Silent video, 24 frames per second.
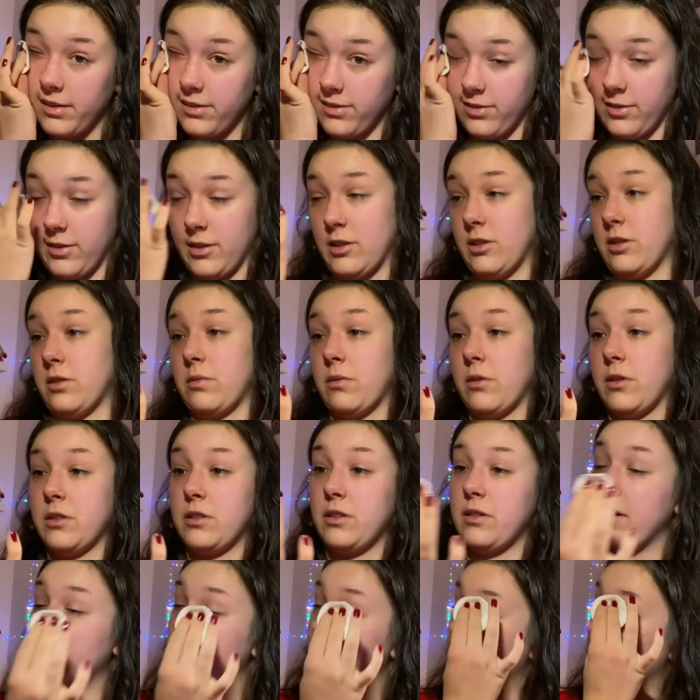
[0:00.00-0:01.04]
I just want
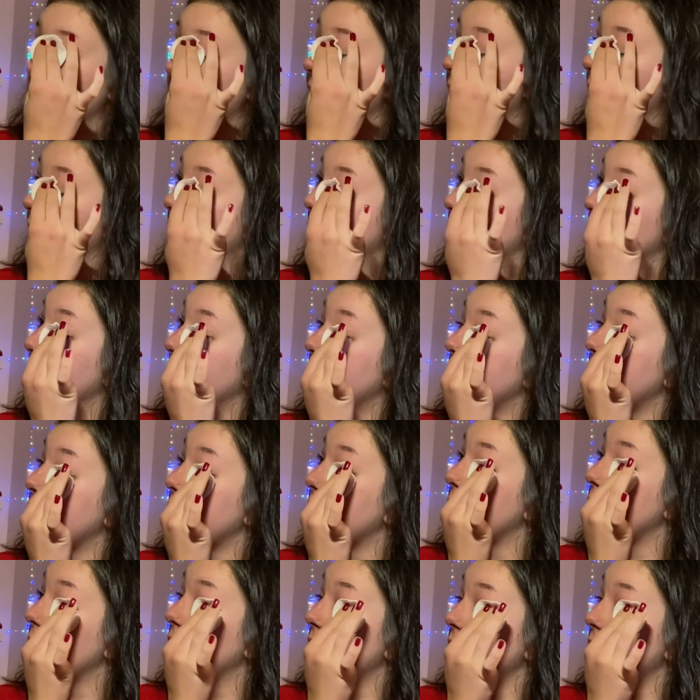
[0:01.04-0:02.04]
to, I don't know. But